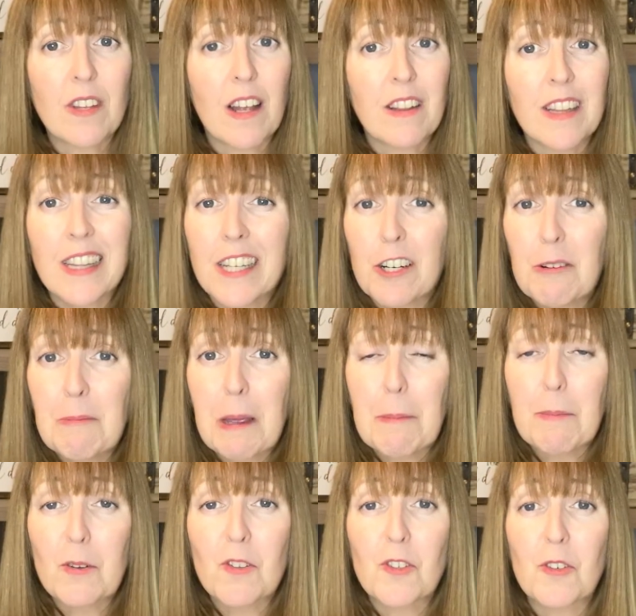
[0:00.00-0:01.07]
a little
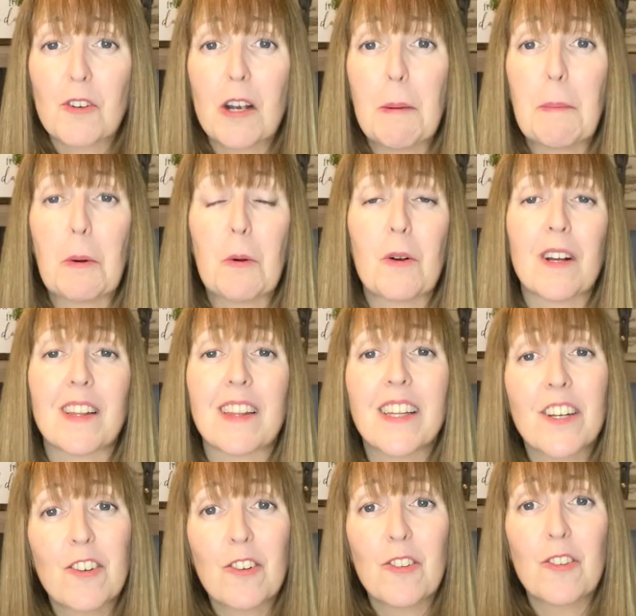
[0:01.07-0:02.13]
maple syrup or a
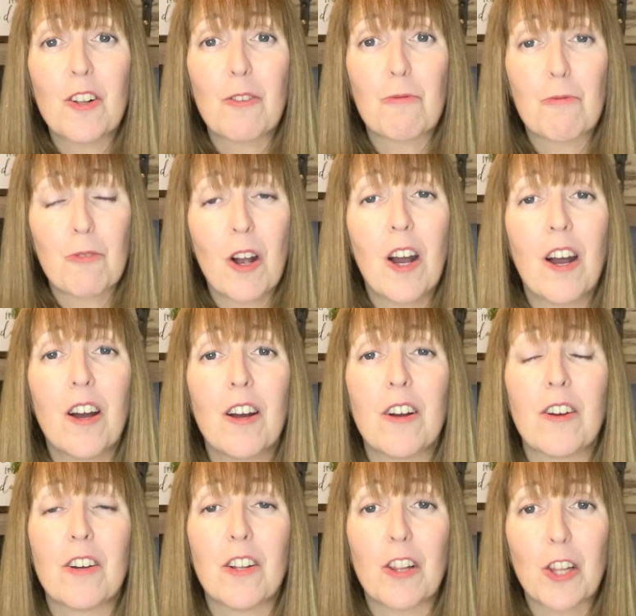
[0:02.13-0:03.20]
little raw
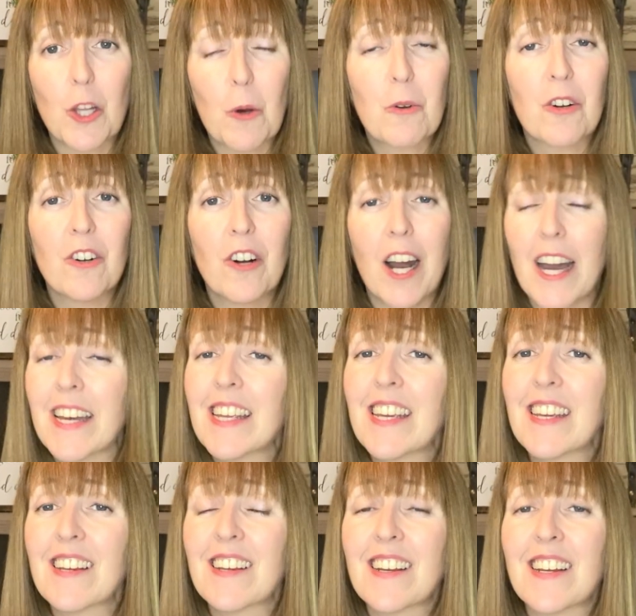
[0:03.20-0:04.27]
local honey
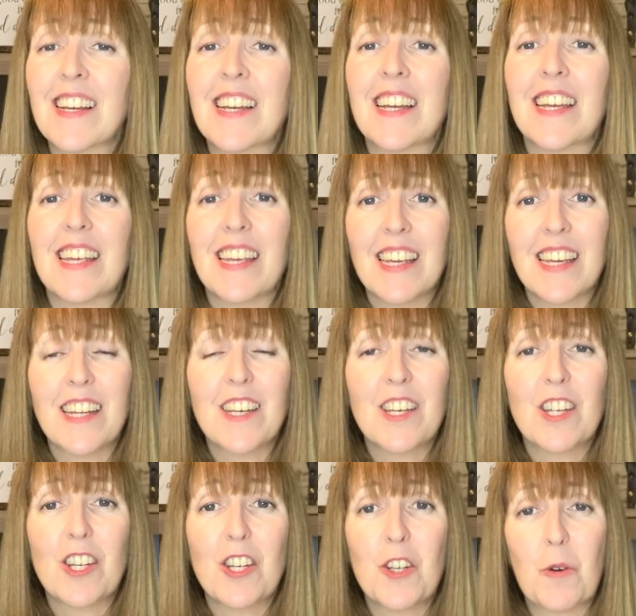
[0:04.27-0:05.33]

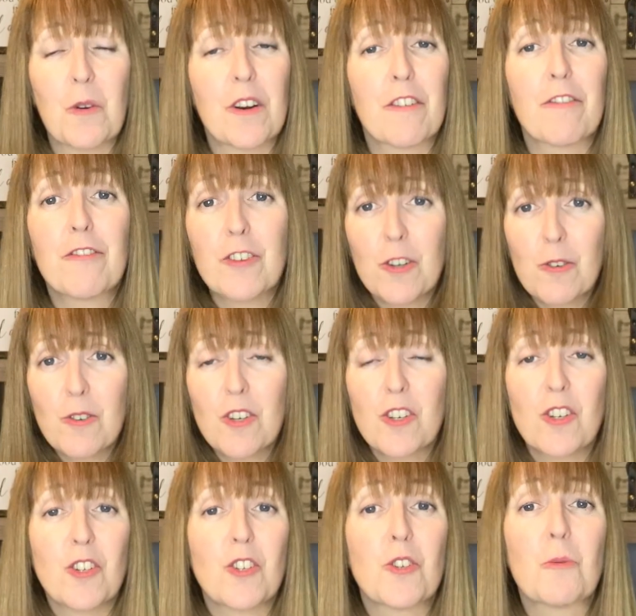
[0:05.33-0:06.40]
in your food
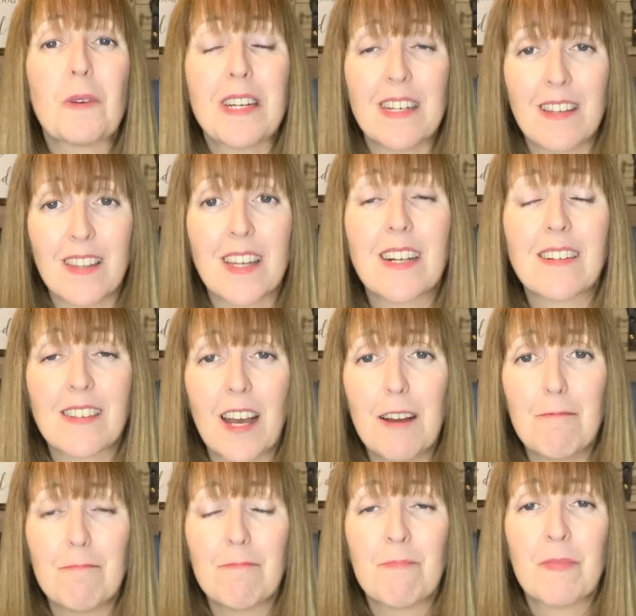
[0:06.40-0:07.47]
to sweeten things
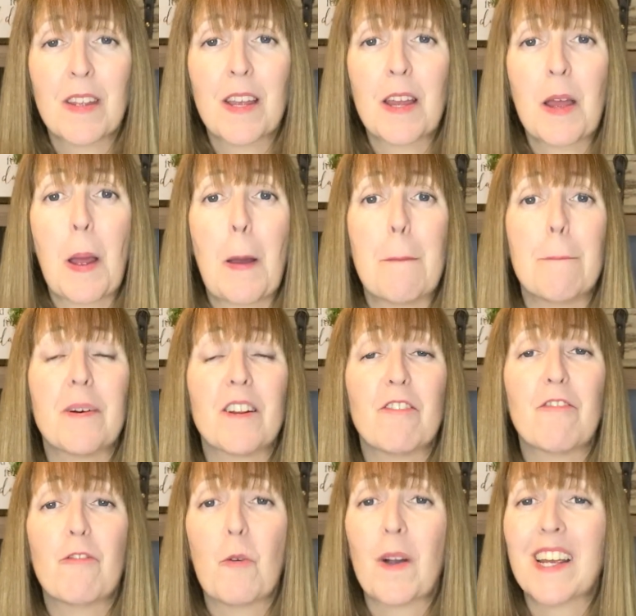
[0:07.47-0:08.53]
up, but
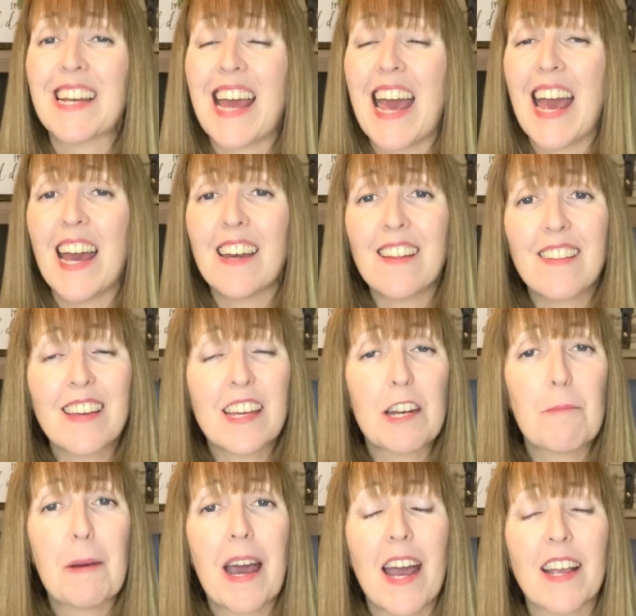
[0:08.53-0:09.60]
avoid anything in a
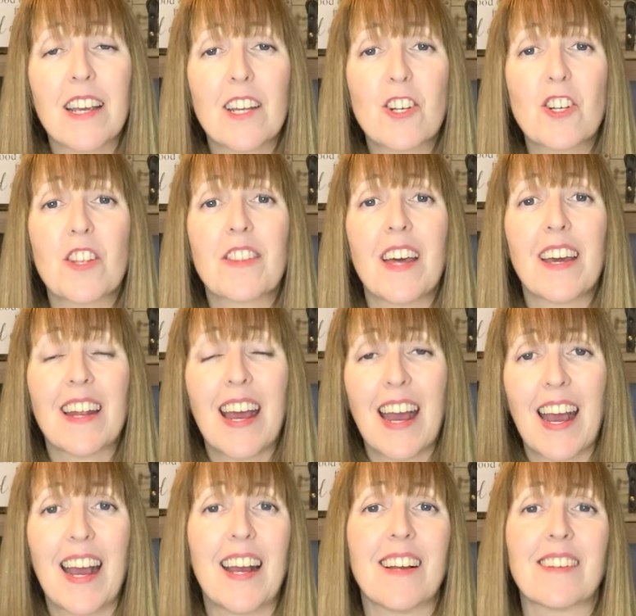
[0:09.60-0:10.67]
package that
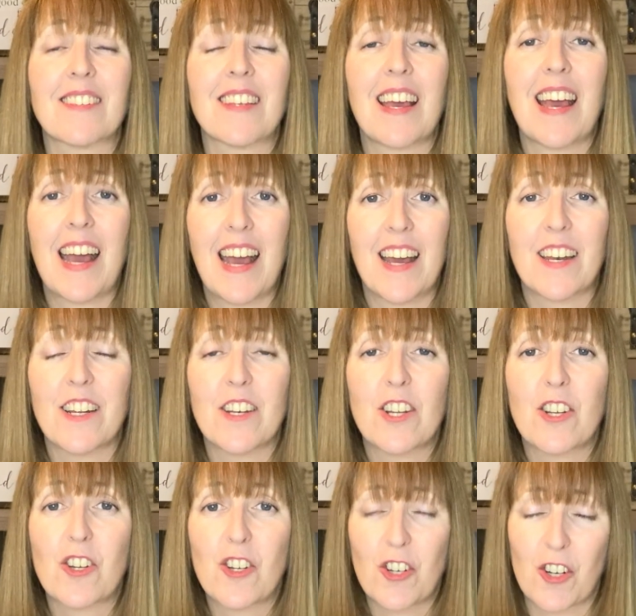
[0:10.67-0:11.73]
has added
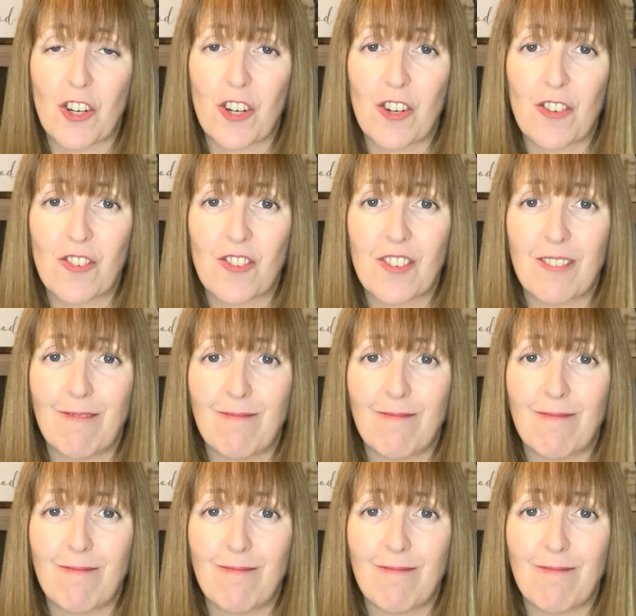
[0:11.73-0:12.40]
sugars.